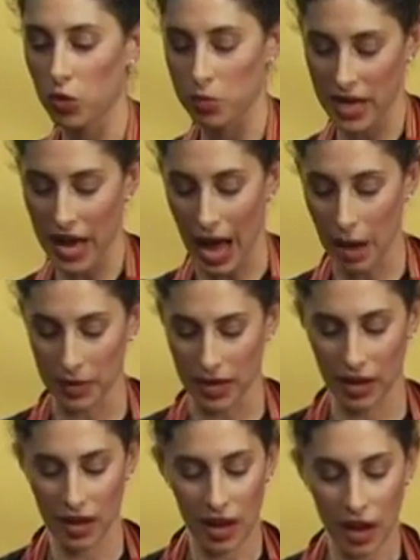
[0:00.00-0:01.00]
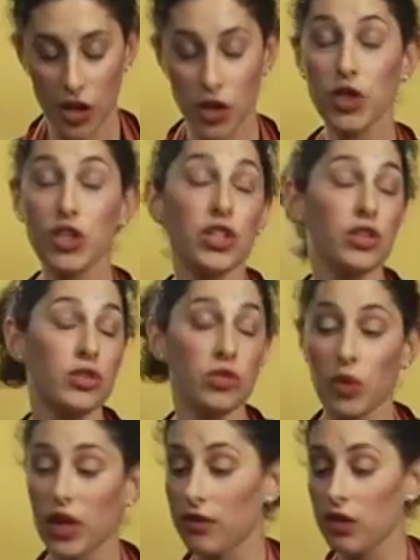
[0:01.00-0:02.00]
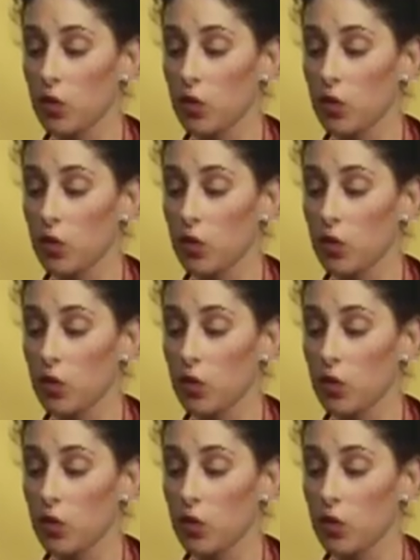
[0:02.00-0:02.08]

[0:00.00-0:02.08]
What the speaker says: will be happy. You could use whatever